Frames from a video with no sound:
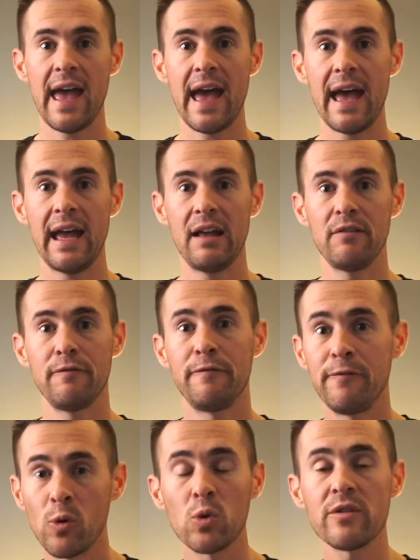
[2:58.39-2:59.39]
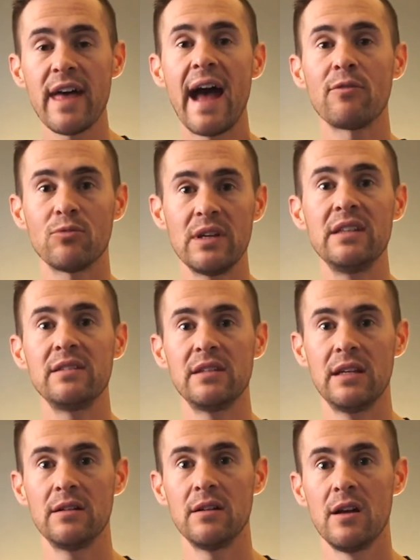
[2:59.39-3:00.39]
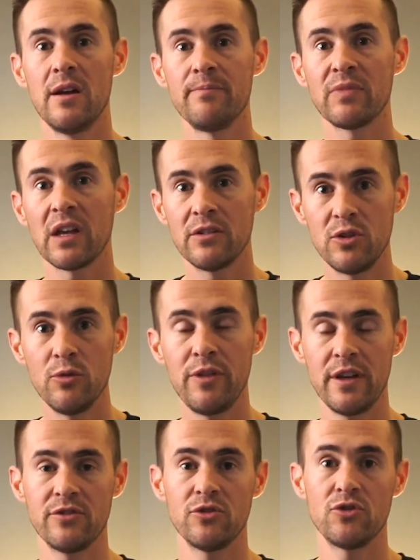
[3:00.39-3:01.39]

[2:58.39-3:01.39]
And for that reason, two things are